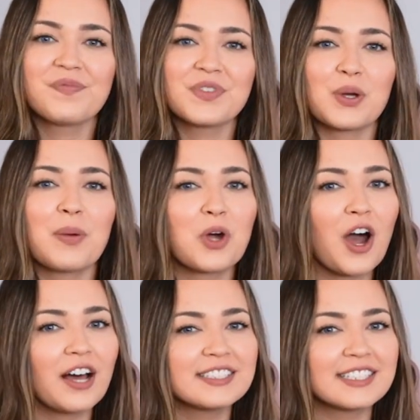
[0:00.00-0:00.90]
So I'm
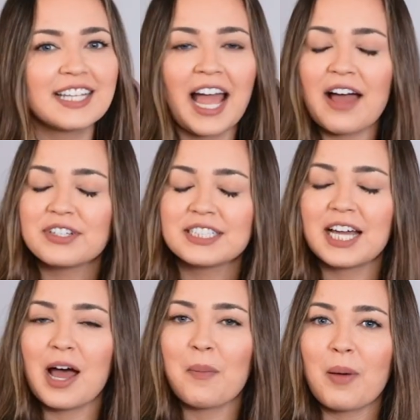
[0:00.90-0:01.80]
constantly having to
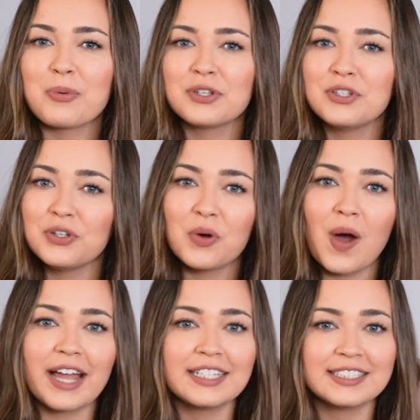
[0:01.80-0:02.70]
come up with new
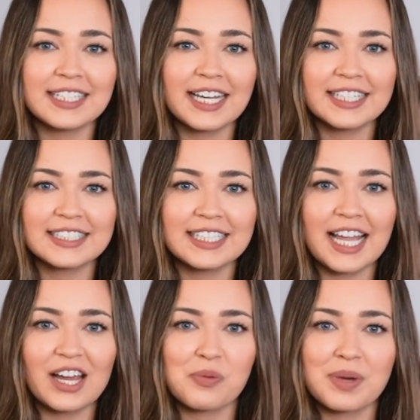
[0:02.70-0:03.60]
ideas to
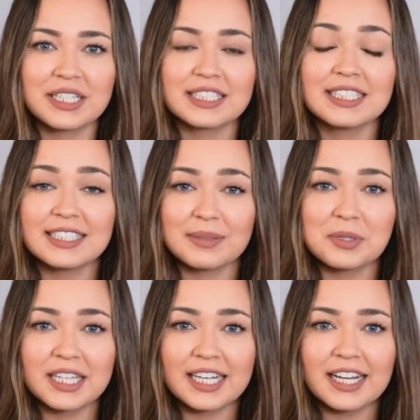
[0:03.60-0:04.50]
get her mentally
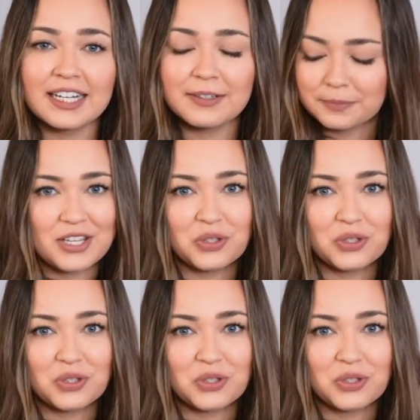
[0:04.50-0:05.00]
stimulated.